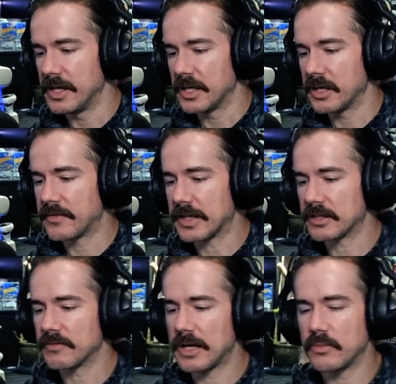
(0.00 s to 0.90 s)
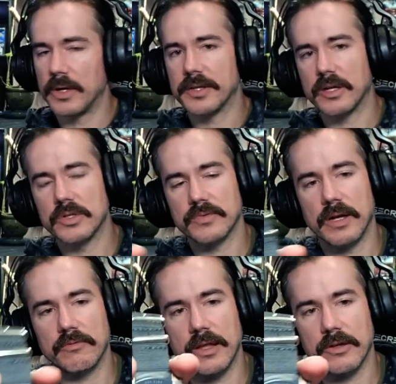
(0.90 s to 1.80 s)
You've got the red one that goes
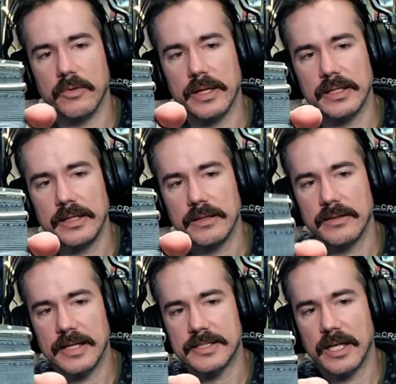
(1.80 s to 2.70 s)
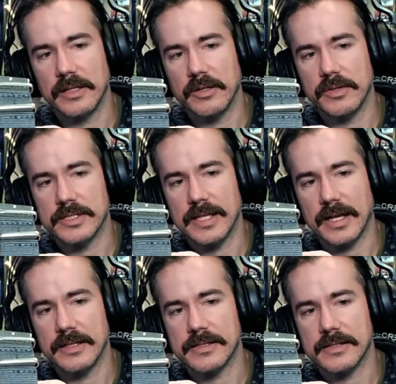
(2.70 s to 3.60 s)
around rather quickly. That's telling you the
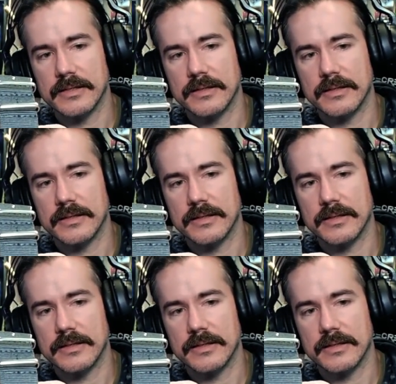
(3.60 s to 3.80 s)
seconds.